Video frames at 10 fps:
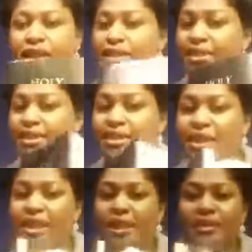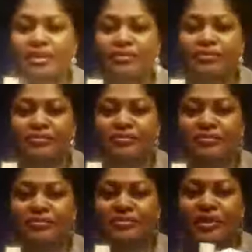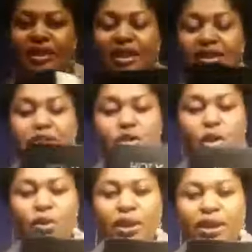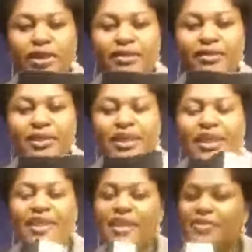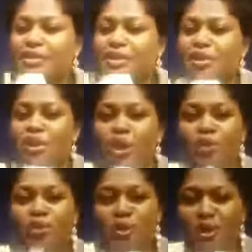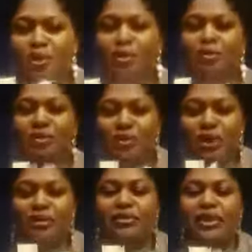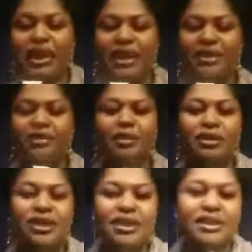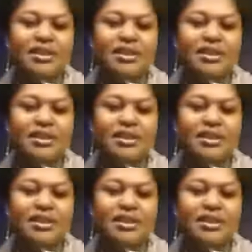This is clean. This is holy. There is no, you know, what I'm saying on, in